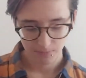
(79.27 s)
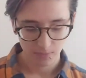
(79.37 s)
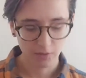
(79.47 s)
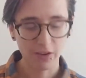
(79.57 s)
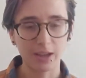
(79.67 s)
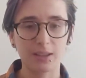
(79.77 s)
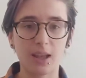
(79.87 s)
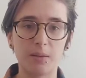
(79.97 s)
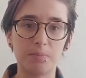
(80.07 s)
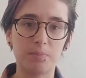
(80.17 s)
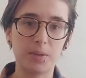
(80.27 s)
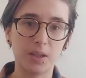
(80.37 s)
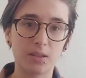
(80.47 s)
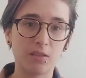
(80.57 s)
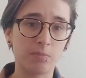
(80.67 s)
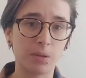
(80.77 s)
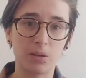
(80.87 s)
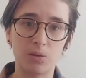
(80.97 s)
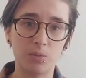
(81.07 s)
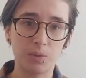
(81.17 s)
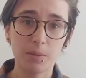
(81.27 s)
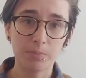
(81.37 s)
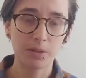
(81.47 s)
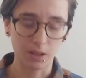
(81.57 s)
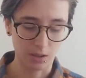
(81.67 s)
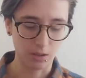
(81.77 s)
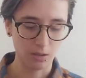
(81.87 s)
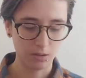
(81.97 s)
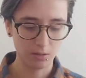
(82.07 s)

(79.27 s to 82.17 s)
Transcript: the fact that because I've been cooped up in